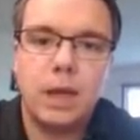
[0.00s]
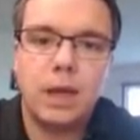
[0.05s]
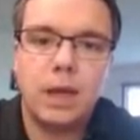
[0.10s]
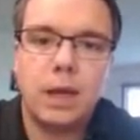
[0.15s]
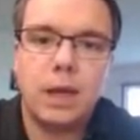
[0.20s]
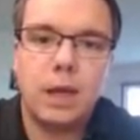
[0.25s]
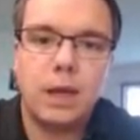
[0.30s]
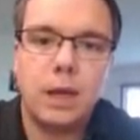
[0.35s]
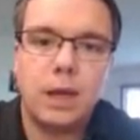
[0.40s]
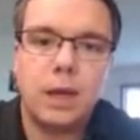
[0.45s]

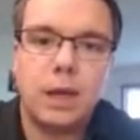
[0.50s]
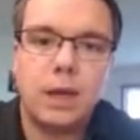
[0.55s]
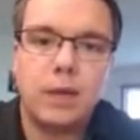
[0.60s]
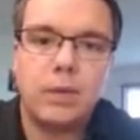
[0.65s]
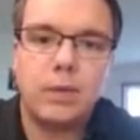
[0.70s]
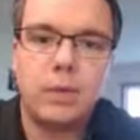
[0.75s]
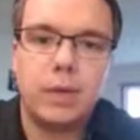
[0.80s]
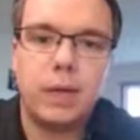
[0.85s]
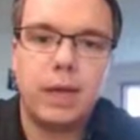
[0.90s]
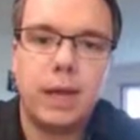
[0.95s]

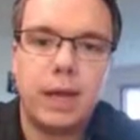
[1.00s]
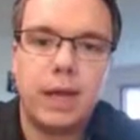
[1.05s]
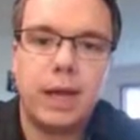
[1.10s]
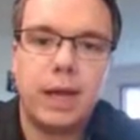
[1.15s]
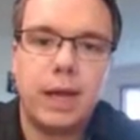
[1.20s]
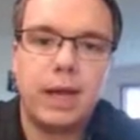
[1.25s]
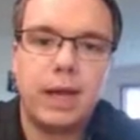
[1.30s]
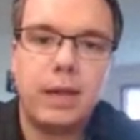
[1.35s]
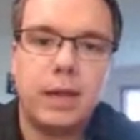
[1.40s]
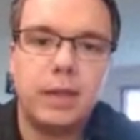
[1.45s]
And we're going
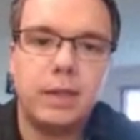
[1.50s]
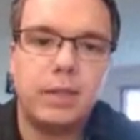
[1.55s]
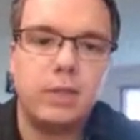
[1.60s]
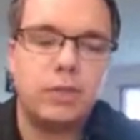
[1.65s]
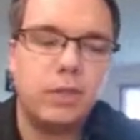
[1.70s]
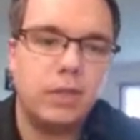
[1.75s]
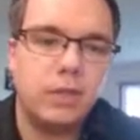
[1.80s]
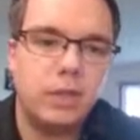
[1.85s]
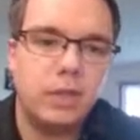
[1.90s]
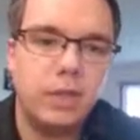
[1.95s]
to add on the
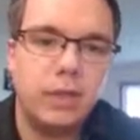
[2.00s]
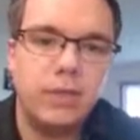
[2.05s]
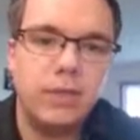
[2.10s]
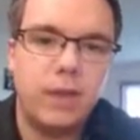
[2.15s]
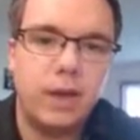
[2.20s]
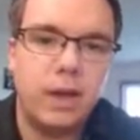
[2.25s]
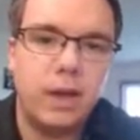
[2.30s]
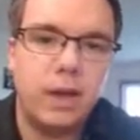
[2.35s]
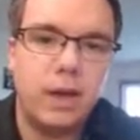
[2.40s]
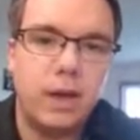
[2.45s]

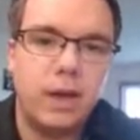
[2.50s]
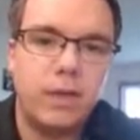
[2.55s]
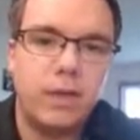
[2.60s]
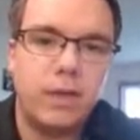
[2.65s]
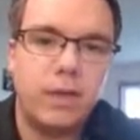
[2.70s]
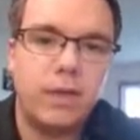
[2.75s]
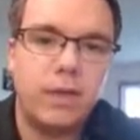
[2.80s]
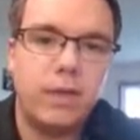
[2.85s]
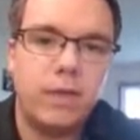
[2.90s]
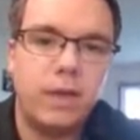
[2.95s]
derivative
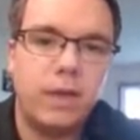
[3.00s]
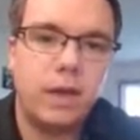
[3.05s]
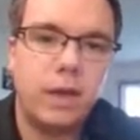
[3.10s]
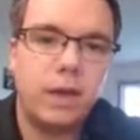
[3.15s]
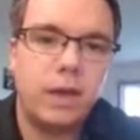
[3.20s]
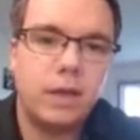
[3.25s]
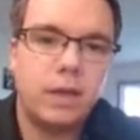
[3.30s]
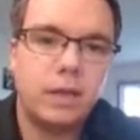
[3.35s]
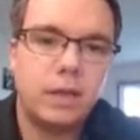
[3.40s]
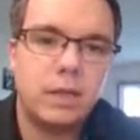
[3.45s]
of
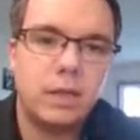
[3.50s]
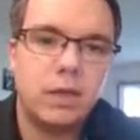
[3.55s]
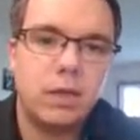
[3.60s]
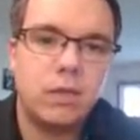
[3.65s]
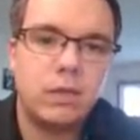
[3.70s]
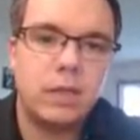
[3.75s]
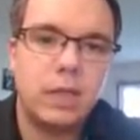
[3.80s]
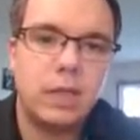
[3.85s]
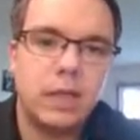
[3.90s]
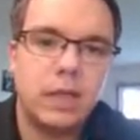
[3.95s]

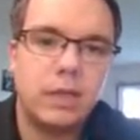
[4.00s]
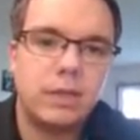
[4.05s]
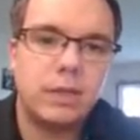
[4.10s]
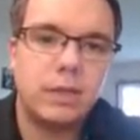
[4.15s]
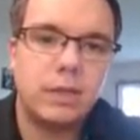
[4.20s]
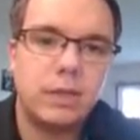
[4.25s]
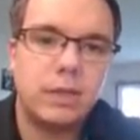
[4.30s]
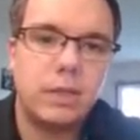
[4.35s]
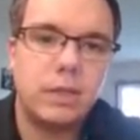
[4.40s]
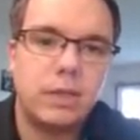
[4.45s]
cosine,
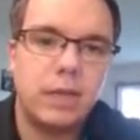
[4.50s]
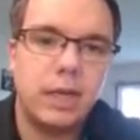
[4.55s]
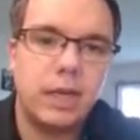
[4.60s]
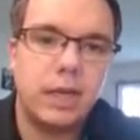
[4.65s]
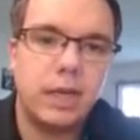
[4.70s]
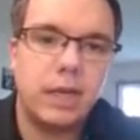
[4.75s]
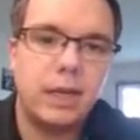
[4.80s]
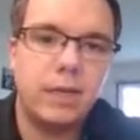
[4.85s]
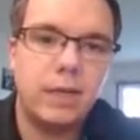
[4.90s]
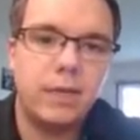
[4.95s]
which is
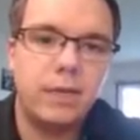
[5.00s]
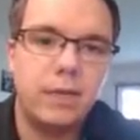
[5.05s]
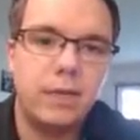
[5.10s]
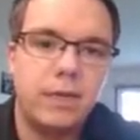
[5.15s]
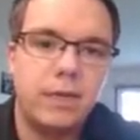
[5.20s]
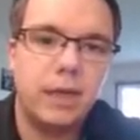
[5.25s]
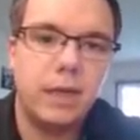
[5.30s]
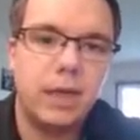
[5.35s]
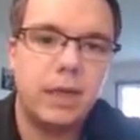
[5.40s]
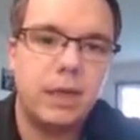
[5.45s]
negative
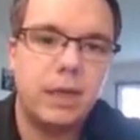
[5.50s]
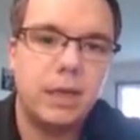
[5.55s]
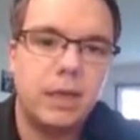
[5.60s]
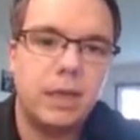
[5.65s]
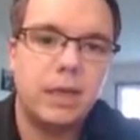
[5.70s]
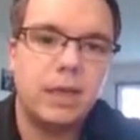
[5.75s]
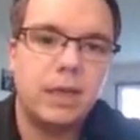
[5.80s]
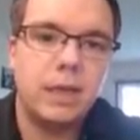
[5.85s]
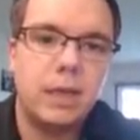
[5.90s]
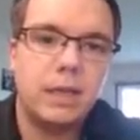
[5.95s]

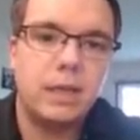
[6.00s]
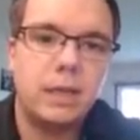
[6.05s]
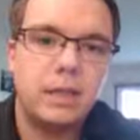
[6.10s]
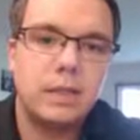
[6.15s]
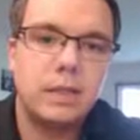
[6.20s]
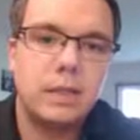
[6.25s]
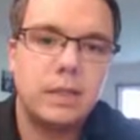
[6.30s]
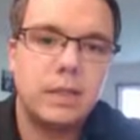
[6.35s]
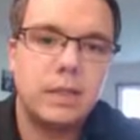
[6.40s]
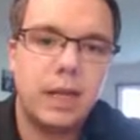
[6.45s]

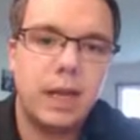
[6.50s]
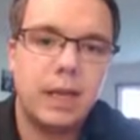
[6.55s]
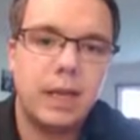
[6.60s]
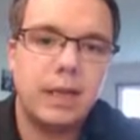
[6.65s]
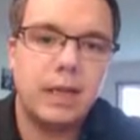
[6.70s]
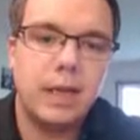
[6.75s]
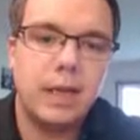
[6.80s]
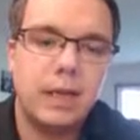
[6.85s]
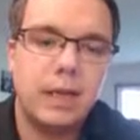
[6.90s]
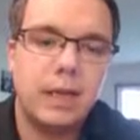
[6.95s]

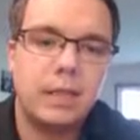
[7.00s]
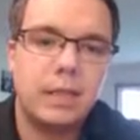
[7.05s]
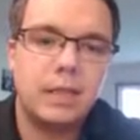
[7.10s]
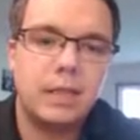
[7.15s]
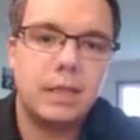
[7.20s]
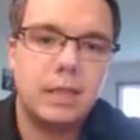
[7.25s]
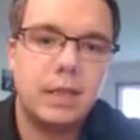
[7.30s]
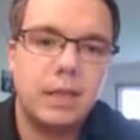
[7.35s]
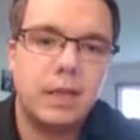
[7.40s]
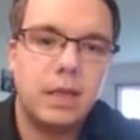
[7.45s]
sine
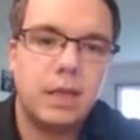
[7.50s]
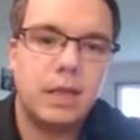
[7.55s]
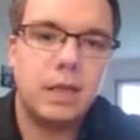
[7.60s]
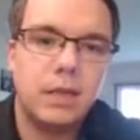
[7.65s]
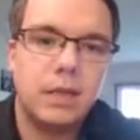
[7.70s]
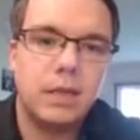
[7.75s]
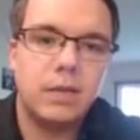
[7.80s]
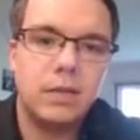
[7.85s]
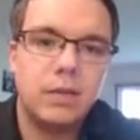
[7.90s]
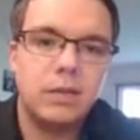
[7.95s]
x.
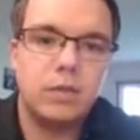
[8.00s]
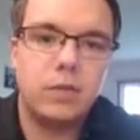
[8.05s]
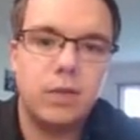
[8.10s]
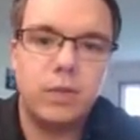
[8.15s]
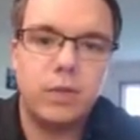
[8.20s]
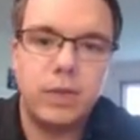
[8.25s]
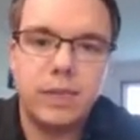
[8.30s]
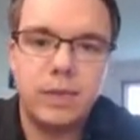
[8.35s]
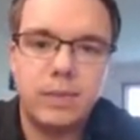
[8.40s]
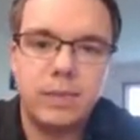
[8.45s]
So
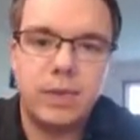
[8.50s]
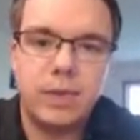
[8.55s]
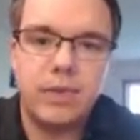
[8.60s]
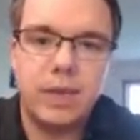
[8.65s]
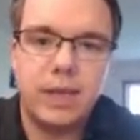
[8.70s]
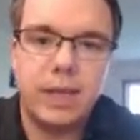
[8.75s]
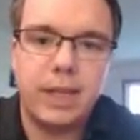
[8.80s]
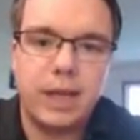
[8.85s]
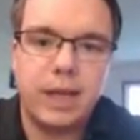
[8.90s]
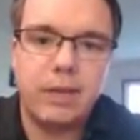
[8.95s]
if we
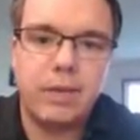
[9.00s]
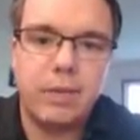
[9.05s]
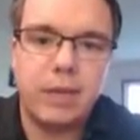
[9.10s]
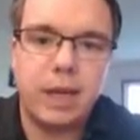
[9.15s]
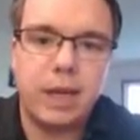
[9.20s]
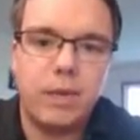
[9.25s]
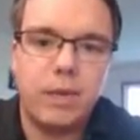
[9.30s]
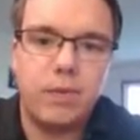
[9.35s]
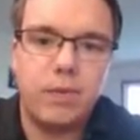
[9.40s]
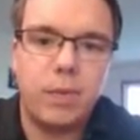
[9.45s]
simplify that,
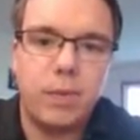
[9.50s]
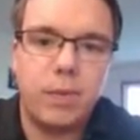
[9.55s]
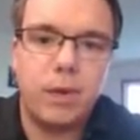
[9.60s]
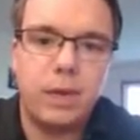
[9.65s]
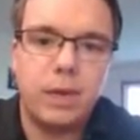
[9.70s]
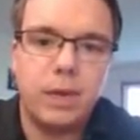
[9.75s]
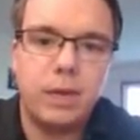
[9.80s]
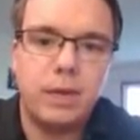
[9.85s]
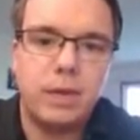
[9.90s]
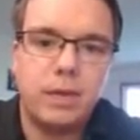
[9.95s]
we have
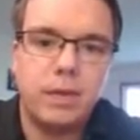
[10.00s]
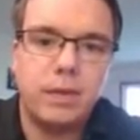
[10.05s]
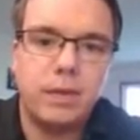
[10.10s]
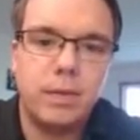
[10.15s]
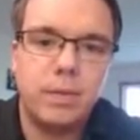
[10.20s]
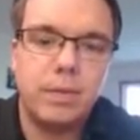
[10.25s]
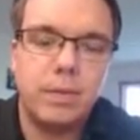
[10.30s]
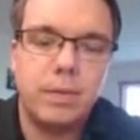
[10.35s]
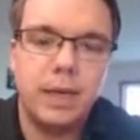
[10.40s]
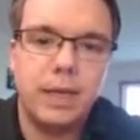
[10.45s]
1
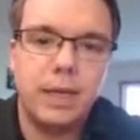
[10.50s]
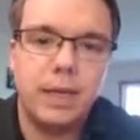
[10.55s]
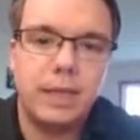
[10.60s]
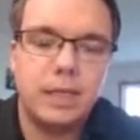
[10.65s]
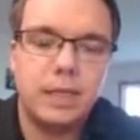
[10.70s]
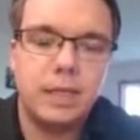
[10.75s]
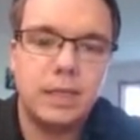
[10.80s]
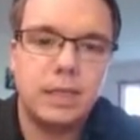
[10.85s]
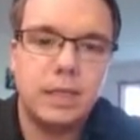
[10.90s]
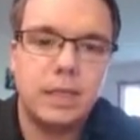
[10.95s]

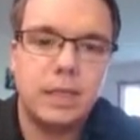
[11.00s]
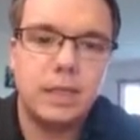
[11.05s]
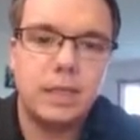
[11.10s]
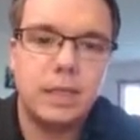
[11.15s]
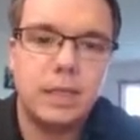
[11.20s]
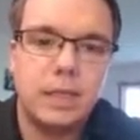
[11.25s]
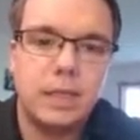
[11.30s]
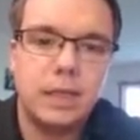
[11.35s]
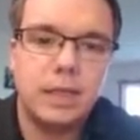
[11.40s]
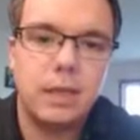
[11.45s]
minus
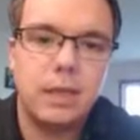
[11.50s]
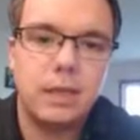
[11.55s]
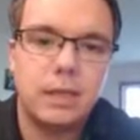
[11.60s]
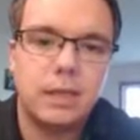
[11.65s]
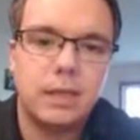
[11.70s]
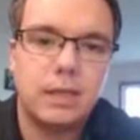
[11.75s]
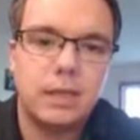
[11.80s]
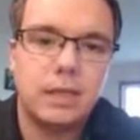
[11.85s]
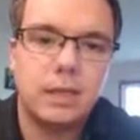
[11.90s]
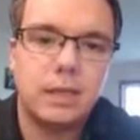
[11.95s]

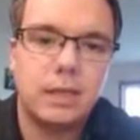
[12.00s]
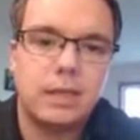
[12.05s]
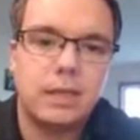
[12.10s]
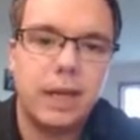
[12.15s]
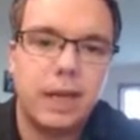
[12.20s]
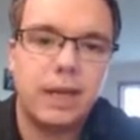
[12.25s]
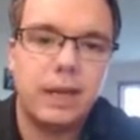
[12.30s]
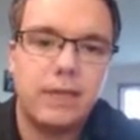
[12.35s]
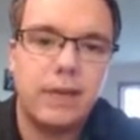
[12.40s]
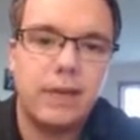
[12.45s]
the
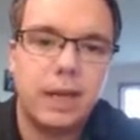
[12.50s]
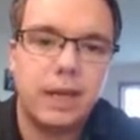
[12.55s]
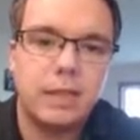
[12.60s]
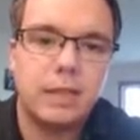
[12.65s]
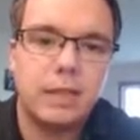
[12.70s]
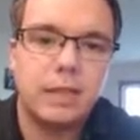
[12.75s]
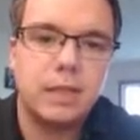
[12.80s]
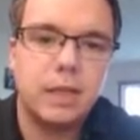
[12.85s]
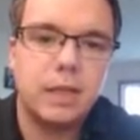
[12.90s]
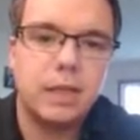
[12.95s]
sine of x.